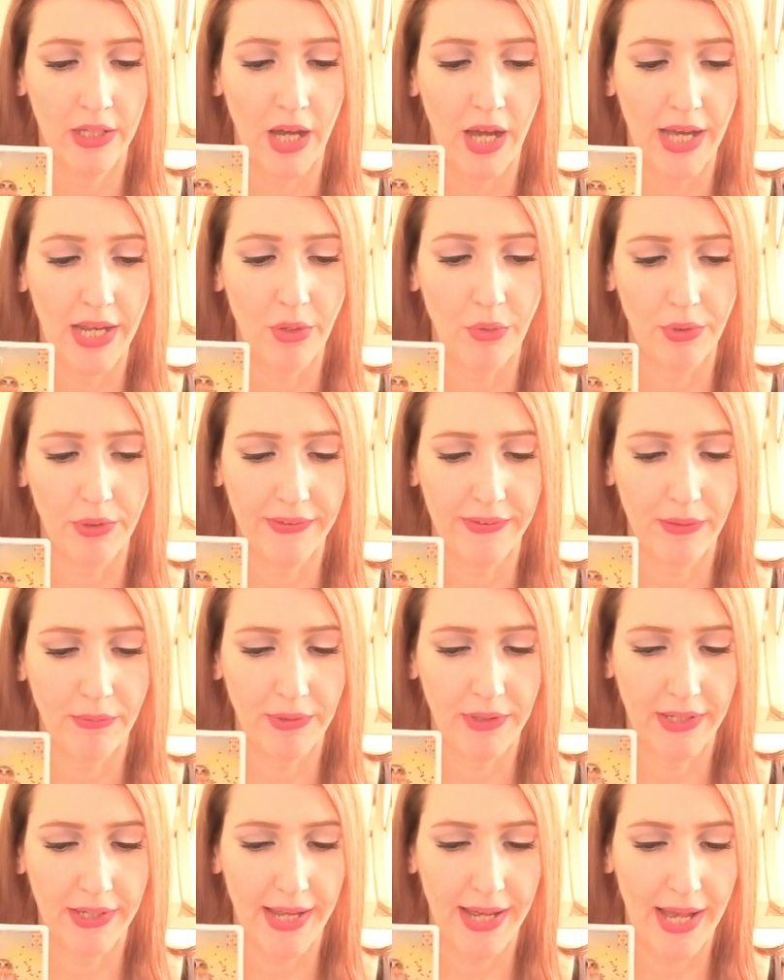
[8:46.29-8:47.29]
I don't want
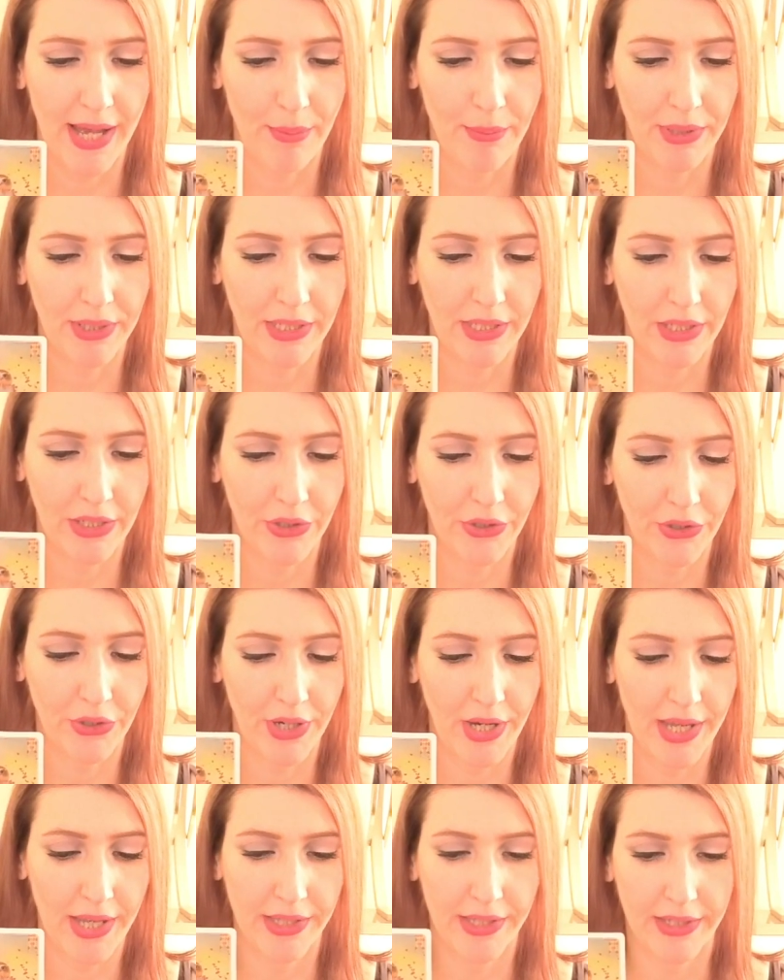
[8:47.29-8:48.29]
something to happen here,
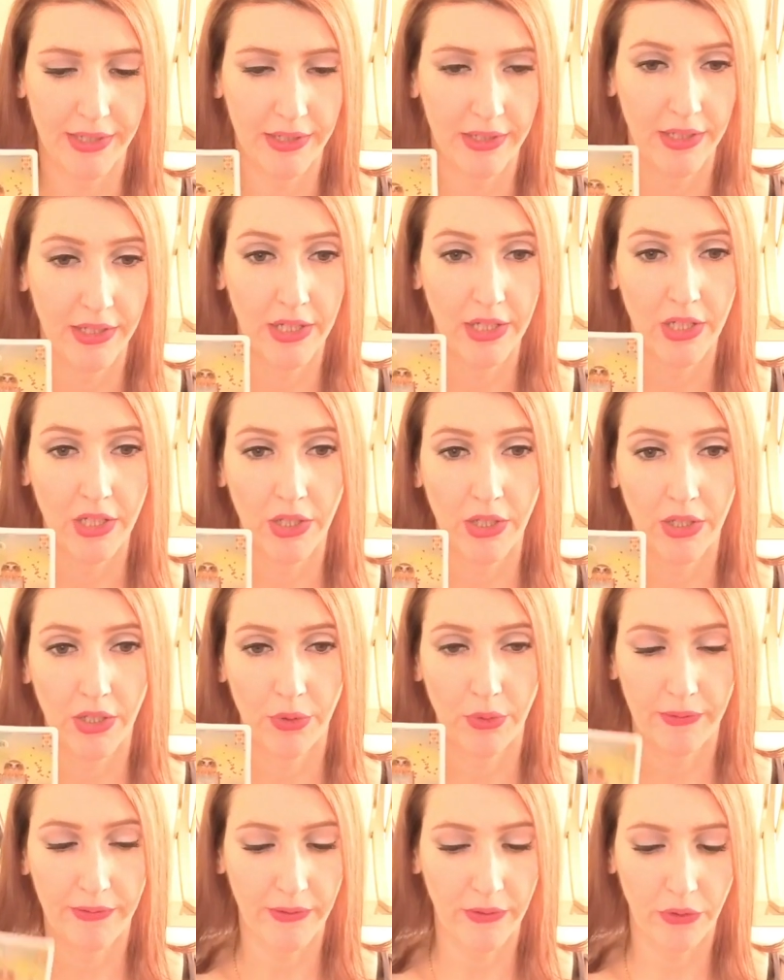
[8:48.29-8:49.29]
and you
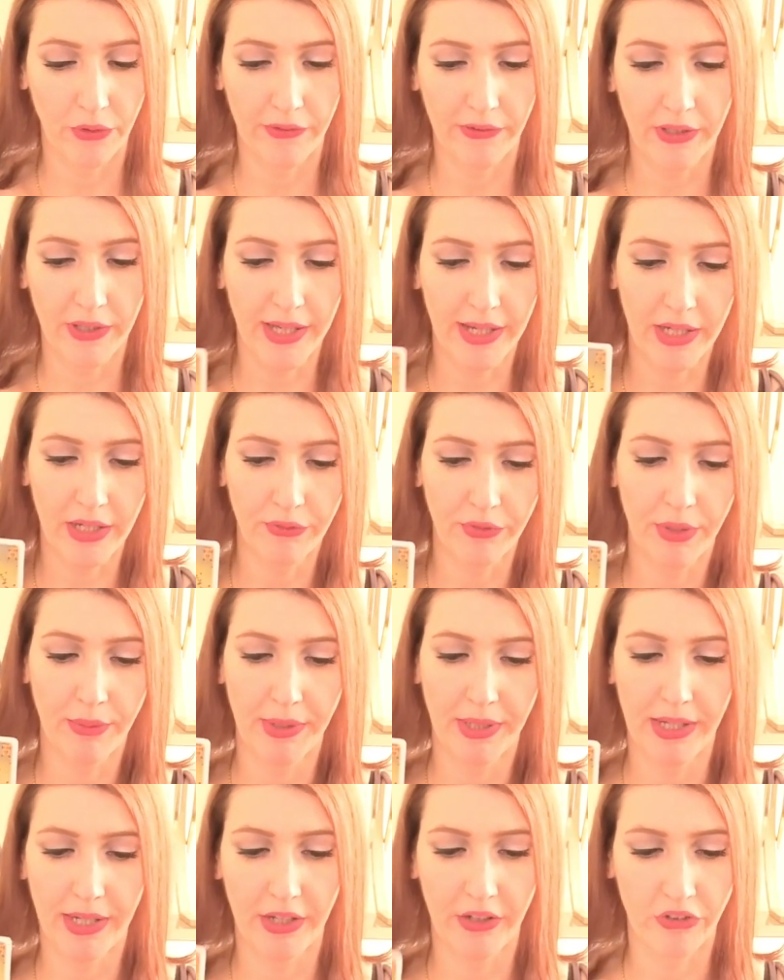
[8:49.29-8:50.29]
know, so there's a lack of
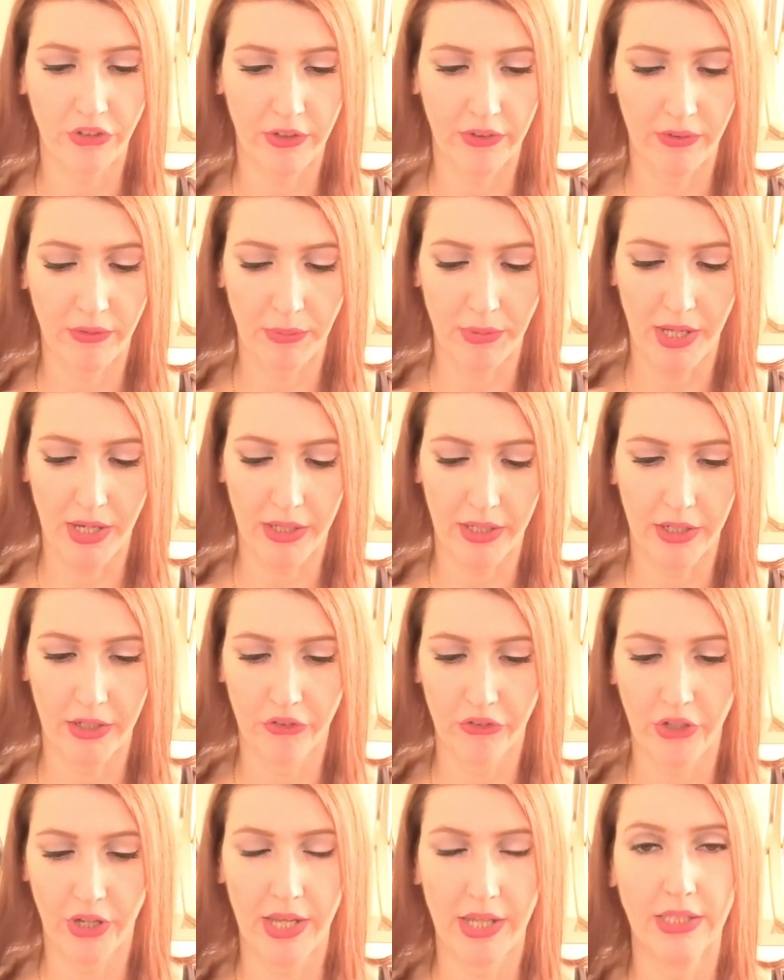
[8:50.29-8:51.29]
communication as a
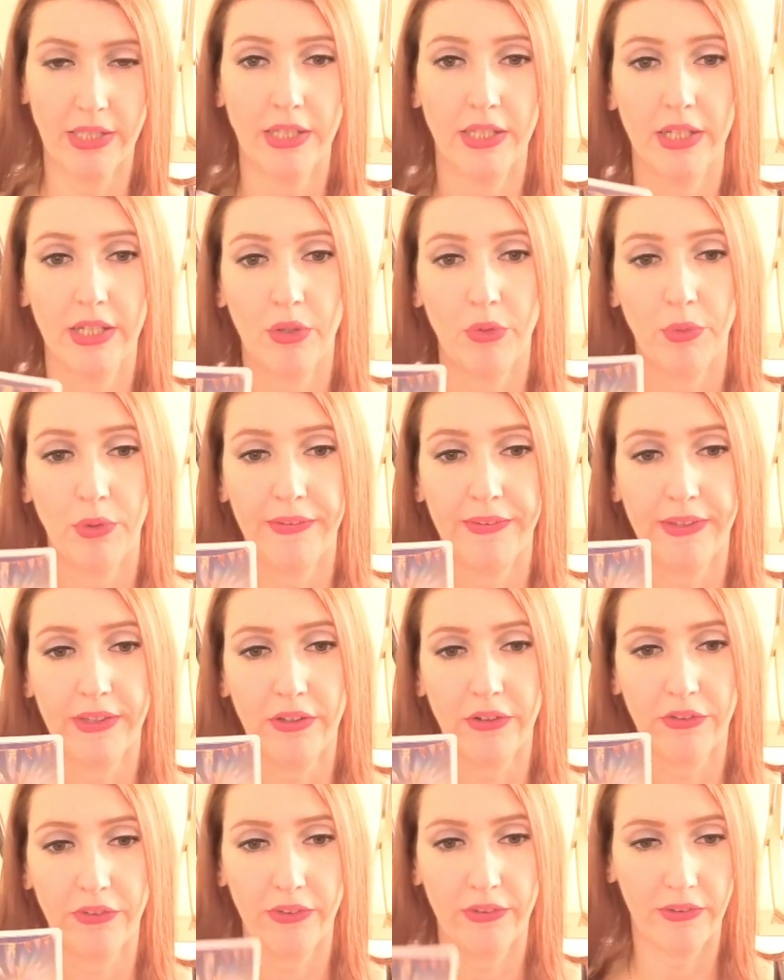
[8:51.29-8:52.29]
blockage. And we see
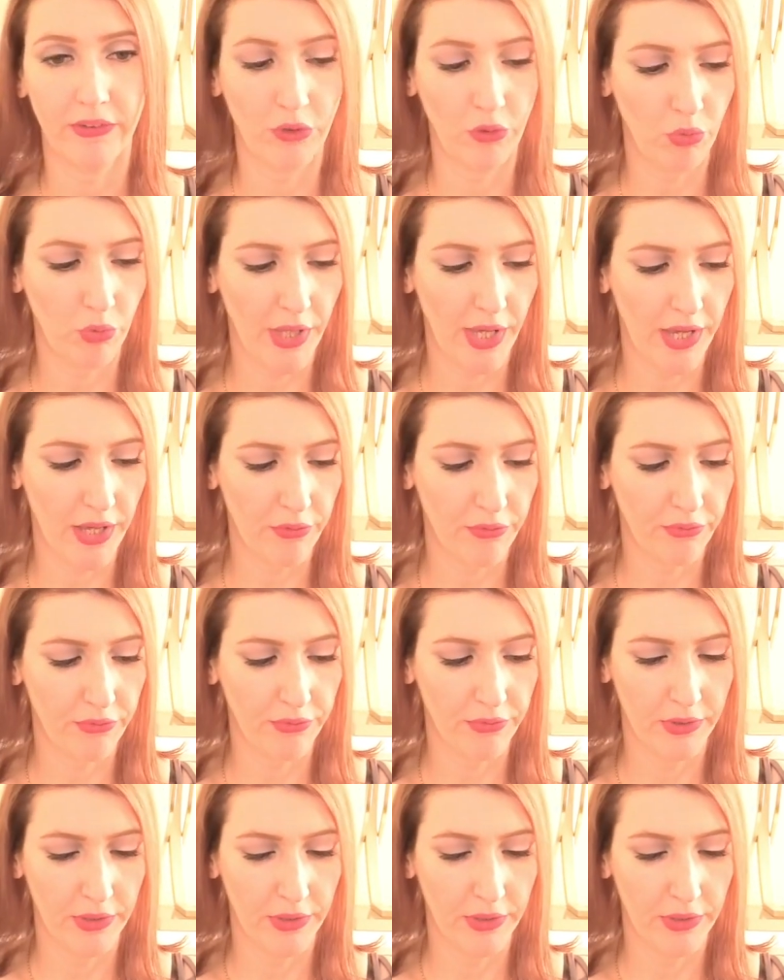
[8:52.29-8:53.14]
there's this new life,